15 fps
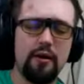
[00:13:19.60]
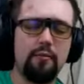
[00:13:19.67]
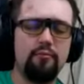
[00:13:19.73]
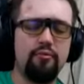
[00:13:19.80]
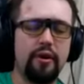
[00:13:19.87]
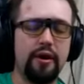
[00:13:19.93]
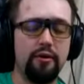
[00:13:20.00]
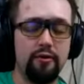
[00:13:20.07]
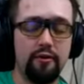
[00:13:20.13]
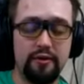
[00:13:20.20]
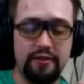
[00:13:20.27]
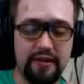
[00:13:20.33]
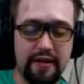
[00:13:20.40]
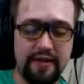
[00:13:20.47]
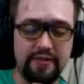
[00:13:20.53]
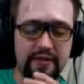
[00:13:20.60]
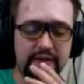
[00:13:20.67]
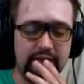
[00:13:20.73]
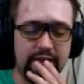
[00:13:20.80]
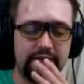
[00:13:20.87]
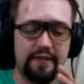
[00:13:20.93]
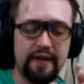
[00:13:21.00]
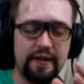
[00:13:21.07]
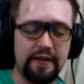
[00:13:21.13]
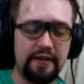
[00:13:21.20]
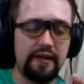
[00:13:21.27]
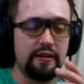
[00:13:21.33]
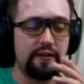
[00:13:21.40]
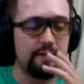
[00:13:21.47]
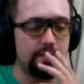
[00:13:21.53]
prioritize the things that I
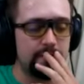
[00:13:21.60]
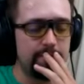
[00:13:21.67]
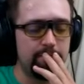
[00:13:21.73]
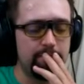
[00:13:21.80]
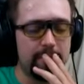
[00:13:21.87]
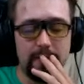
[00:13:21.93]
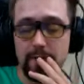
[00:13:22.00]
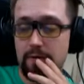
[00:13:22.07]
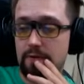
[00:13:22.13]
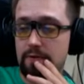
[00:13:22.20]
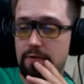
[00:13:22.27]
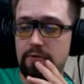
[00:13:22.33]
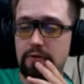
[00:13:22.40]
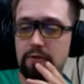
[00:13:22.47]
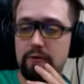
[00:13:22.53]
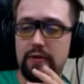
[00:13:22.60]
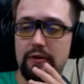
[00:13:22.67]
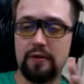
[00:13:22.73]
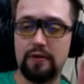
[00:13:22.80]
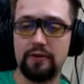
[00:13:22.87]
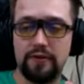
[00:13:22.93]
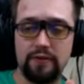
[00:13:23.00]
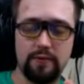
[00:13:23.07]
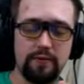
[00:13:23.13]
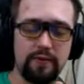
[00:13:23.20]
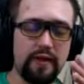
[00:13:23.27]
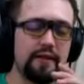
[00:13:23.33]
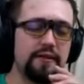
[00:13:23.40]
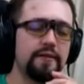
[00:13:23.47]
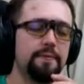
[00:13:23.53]
needed to do, and also
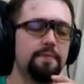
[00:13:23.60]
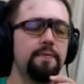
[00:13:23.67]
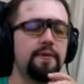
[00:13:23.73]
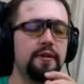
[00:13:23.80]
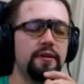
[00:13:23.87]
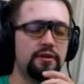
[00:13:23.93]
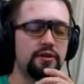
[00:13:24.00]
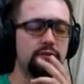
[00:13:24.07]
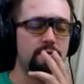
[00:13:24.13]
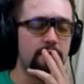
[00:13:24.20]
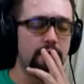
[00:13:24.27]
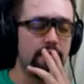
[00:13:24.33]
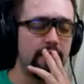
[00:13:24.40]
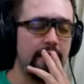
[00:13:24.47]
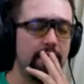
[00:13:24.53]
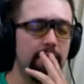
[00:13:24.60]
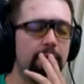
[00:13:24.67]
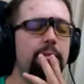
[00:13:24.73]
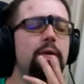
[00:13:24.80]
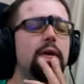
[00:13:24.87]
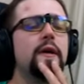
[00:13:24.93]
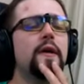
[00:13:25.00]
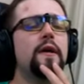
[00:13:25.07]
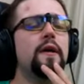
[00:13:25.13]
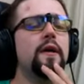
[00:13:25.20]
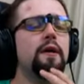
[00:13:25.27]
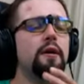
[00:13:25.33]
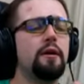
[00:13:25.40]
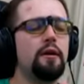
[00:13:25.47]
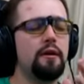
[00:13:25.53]
get some things sorted out
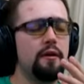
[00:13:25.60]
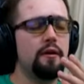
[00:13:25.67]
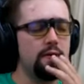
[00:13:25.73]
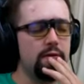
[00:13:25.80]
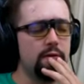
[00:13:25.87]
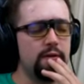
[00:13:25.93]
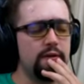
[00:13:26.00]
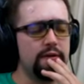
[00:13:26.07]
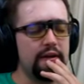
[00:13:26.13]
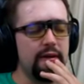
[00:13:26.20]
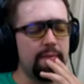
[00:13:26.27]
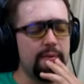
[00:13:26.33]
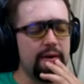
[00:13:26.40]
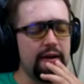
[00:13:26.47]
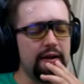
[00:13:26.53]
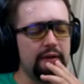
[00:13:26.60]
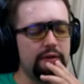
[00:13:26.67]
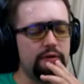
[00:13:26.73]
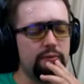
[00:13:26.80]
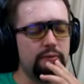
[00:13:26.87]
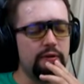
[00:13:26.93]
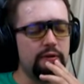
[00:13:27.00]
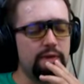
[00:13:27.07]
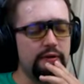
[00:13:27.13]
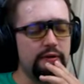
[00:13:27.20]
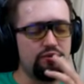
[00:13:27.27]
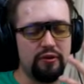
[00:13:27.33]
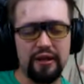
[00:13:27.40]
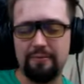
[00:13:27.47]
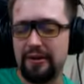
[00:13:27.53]
in order to get back into it
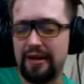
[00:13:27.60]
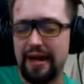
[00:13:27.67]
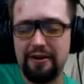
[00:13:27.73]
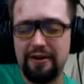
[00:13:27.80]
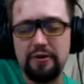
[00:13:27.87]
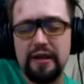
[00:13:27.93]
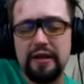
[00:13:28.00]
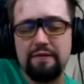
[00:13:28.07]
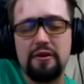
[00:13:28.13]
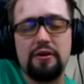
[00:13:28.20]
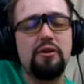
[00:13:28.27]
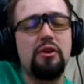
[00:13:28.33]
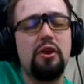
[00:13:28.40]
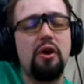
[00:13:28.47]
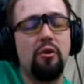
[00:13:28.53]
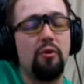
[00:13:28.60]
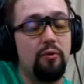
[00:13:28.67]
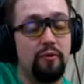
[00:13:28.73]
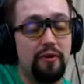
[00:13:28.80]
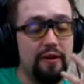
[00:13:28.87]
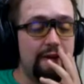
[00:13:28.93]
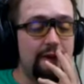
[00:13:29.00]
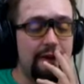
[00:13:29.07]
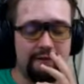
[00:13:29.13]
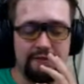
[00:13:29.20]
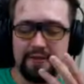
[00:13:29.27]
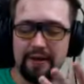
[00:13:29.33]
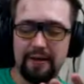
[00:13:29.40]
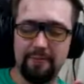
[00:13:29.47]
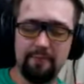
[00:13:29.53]
eventually. But I don't even know yet.
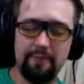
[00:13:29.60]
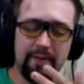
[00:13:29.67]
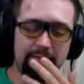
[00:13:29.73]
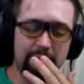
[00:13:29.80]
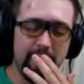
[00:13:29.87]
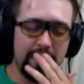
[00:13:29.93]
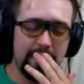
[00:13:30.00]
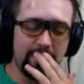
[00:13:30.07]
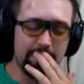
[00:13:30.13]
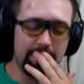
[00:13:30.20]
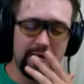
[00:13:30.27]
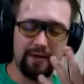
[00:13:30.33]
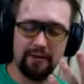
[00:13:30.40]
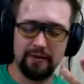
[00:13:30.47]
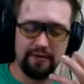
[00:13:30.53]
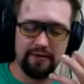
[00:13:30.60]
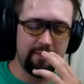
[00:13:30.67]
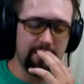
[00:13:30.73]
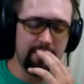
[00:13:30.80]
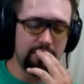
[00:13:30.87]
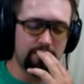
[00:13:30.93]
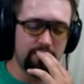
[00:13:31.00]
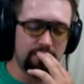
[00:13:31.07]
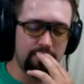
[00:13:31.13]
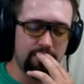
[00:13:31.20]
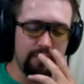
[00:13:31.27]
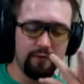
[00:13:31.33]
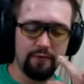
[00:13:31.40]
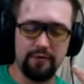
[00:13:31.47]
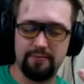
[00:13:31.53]
Some of my Twitch
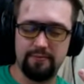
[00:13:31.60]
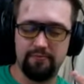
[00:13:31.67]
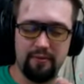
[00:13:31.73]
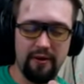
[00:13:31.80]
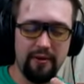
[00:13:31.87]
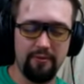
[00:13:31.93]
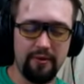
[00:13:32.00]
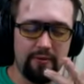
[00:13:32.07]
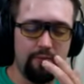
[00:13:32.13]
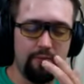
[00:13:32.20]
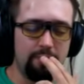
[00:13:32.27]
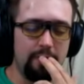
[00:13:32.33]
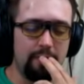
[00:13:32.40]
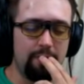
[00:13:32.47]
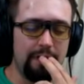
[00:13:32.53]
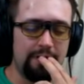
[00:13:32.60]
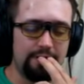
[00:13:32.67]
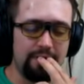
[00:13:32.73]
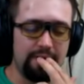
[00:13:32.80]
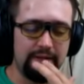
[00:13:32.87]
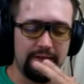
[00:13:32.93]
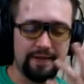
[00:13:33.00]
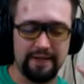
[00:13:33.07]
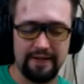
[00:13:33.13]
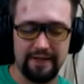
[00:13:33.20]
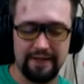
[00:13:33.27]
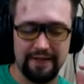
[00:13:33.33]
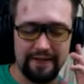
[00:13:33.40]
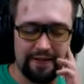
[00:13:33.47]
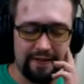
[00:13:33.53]
followers probably would be watching this, and